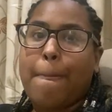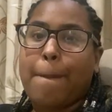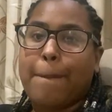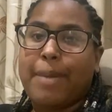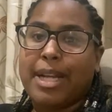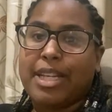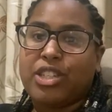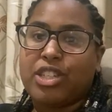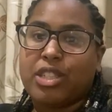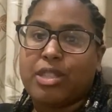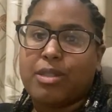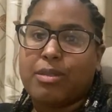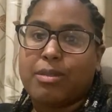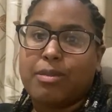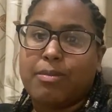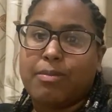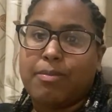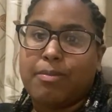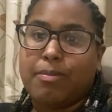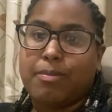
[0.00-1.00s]
but just
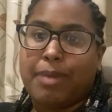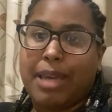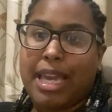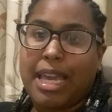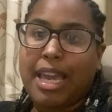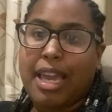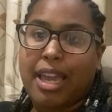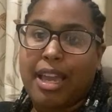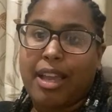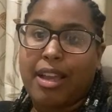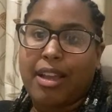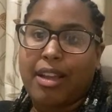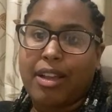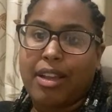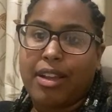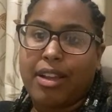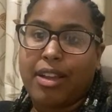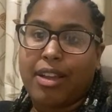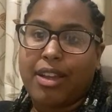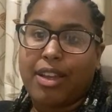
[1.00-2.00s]

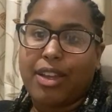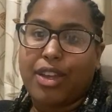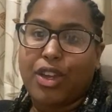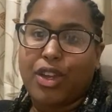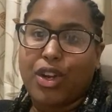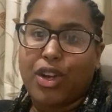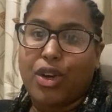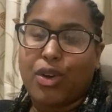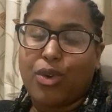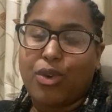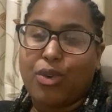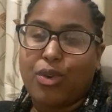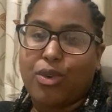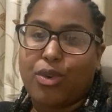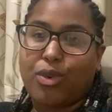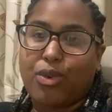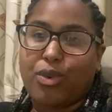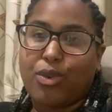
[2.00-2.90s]
being, you know,